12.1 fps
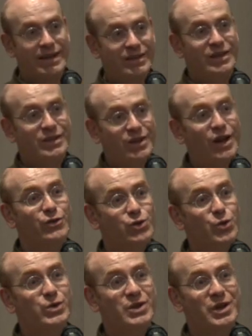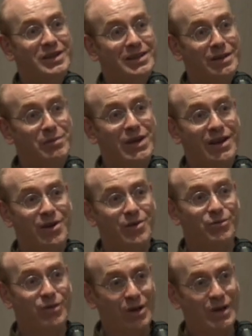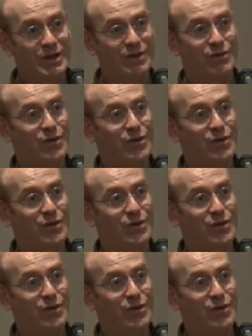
it's, it's kind of short-circuiting the Peano recursive